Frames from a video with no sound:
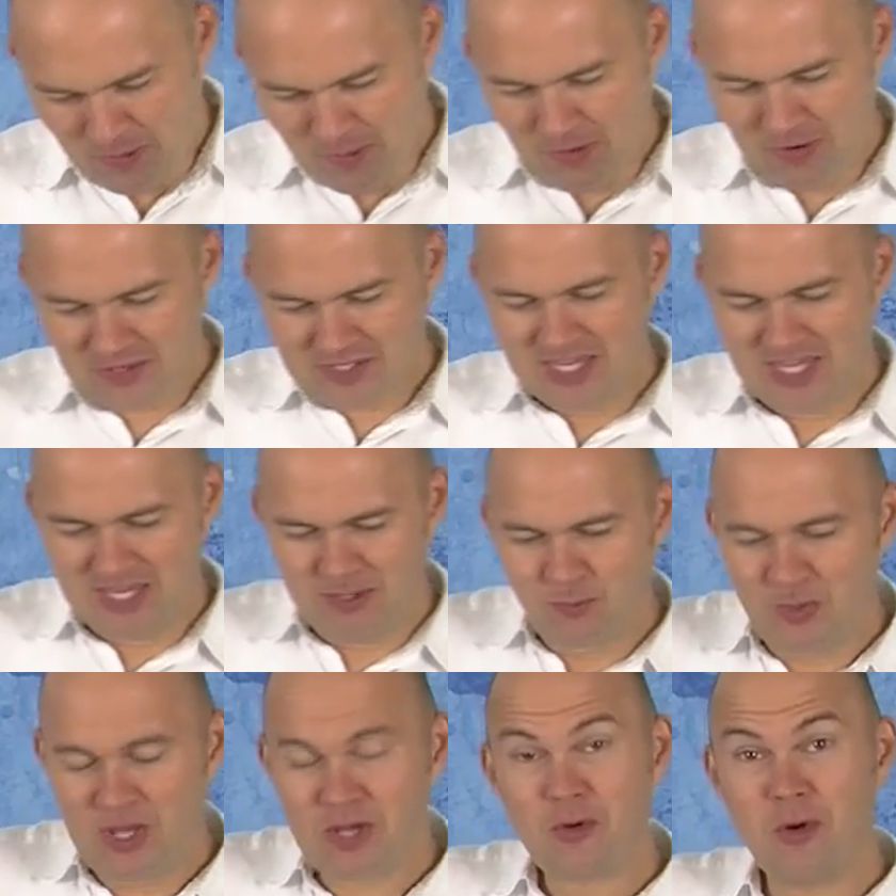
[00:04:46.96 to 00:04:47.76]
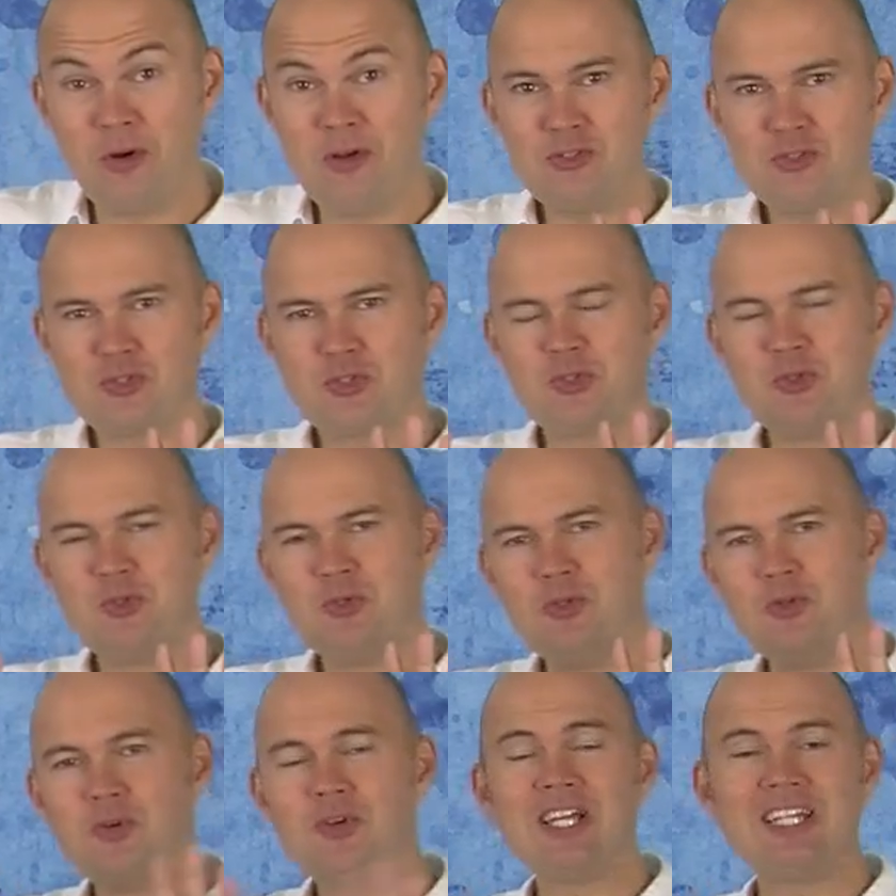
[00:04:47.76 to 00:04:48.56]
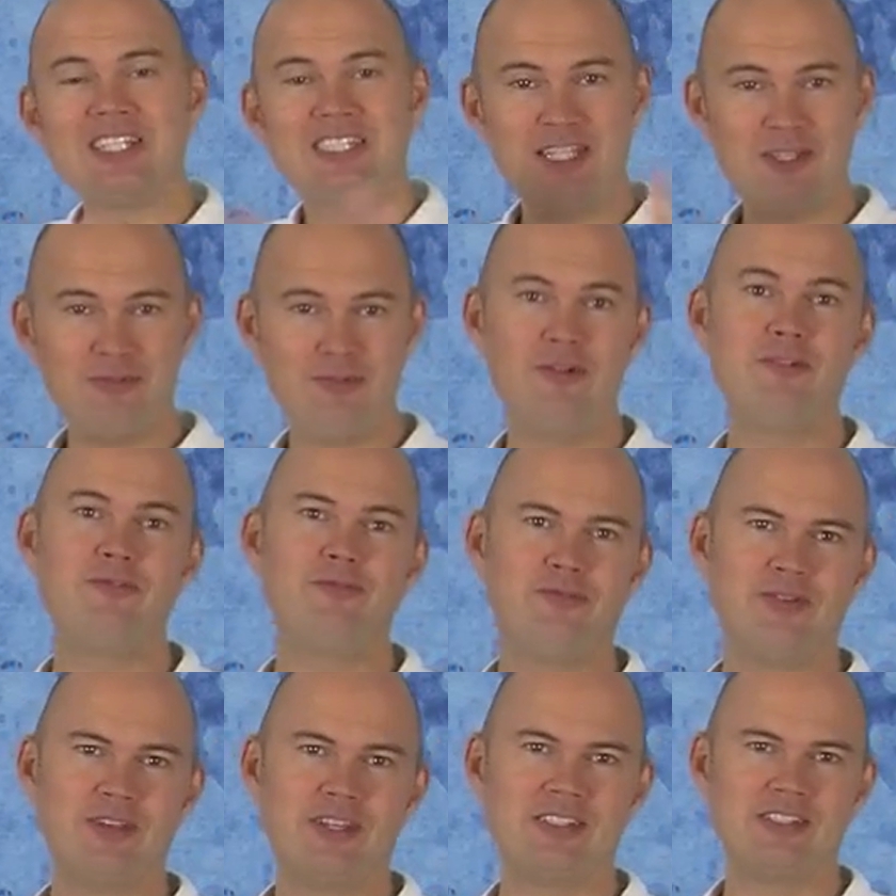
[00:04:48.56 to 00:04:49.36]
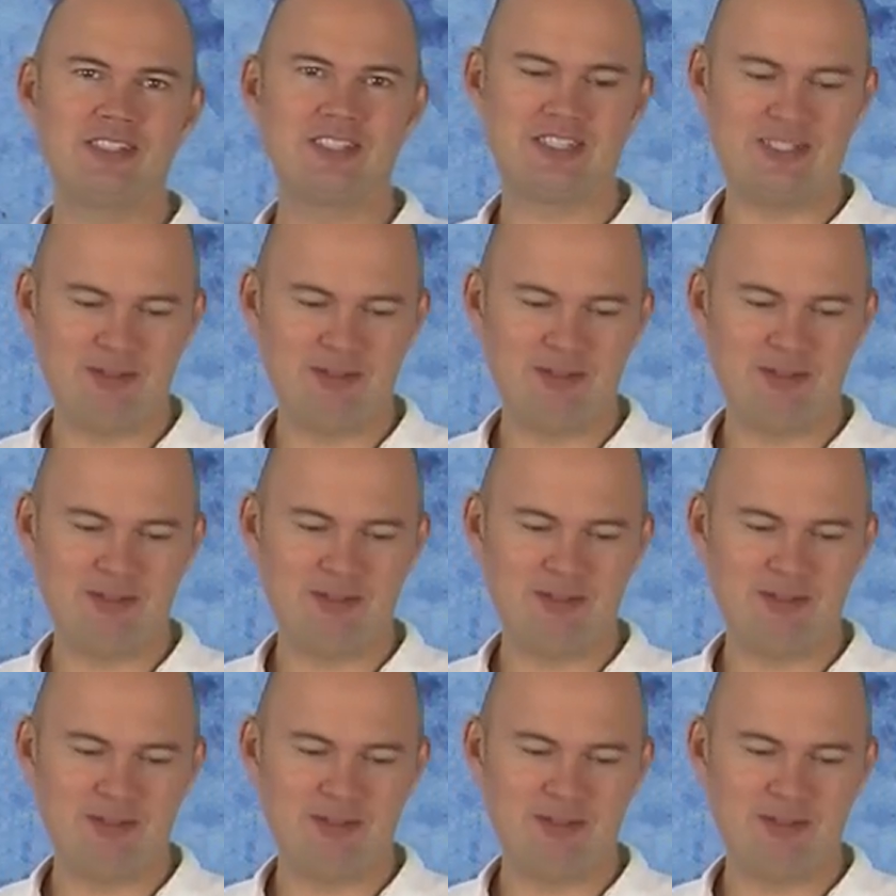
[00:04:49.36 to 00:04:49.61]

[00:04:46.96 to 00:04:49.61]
Okay, we're going to look at different things.